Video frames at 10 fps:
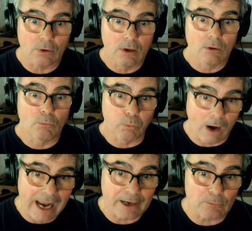
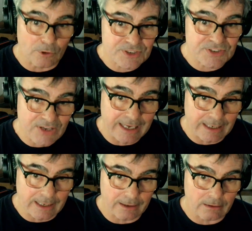why we're
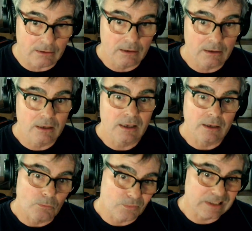saying
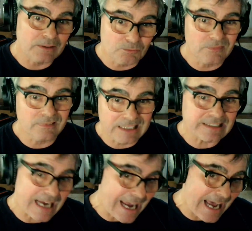you need
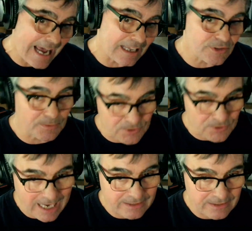to add or
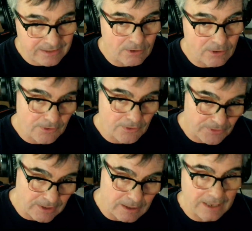subtract here or think
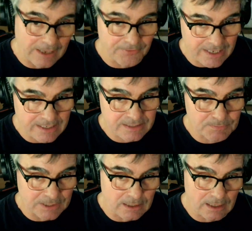about this
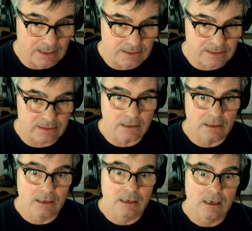because,
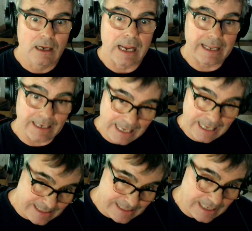and as
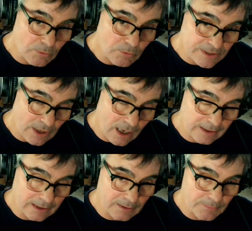Danielle was
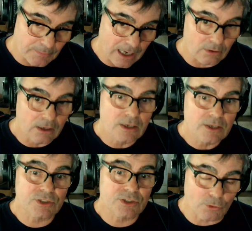talking about,
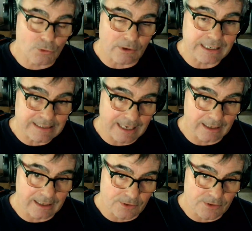
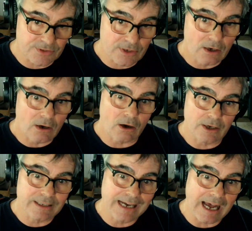storytellers are
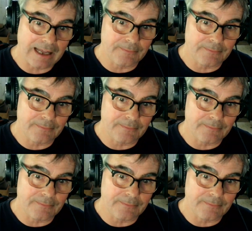not,